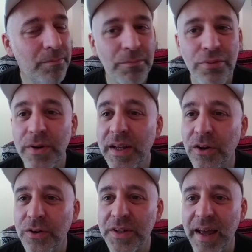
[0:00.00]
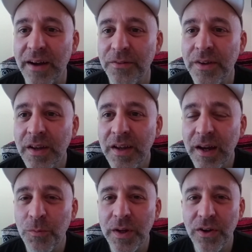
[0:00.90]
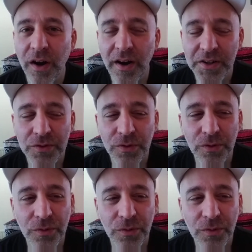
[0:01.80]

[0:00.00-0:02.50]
pre-lockdown, and we got asked for the